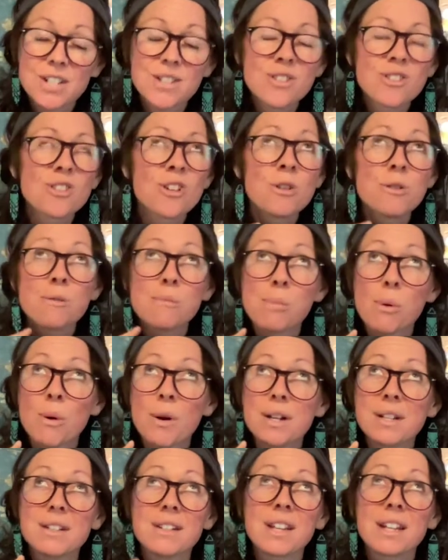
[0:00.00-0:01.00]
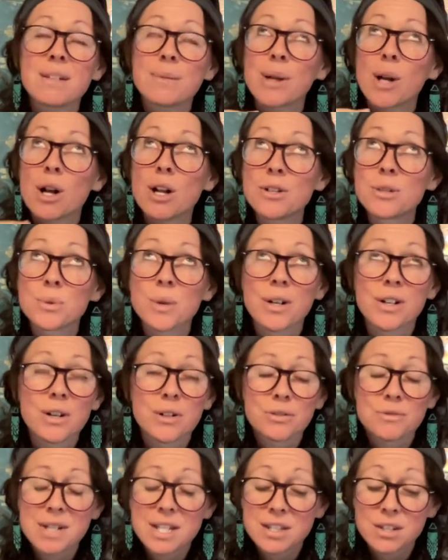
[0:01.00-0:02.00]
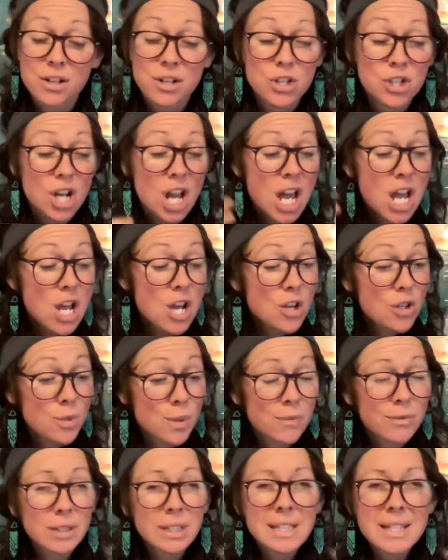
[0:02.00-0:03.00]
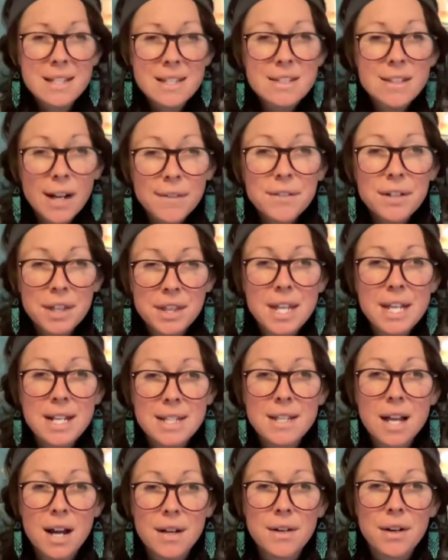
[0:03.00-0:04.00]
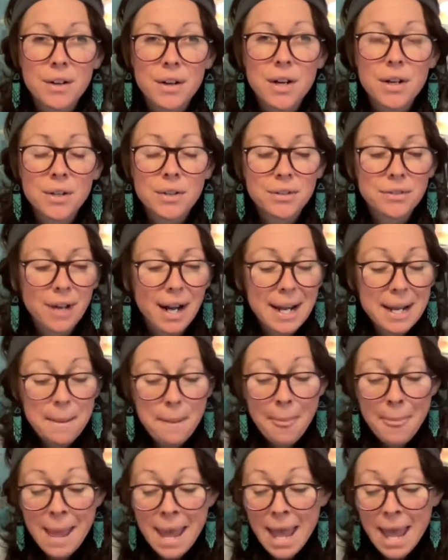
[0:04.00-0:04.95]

It's so important that we all do our own research, so we really discover things on our own, right?